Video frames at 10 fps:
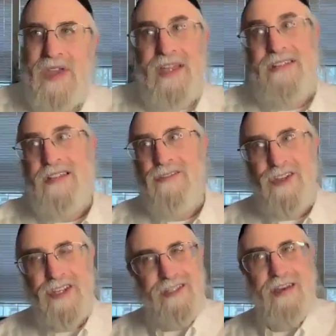They did
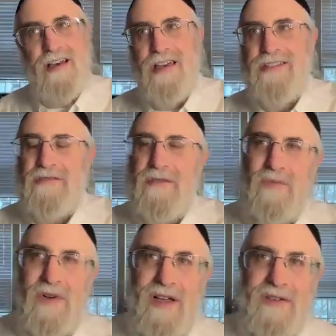this to us, or
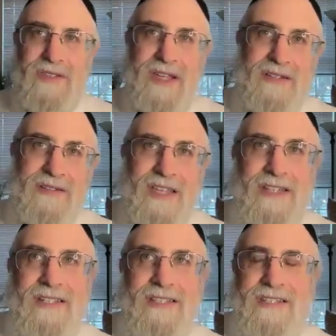they
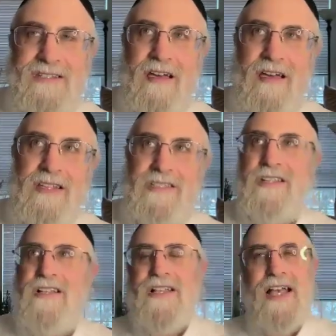did this to us,
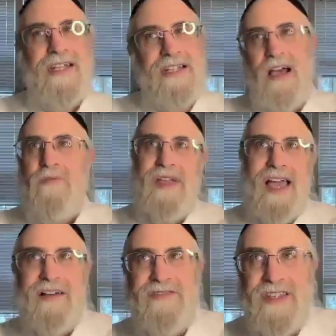and now we
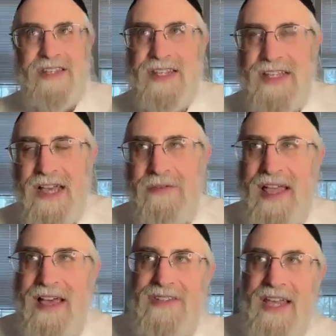have
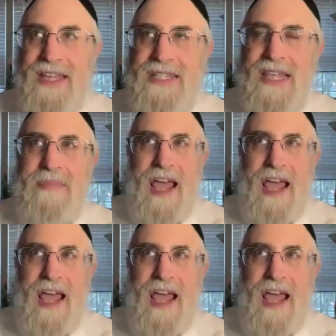to hate them.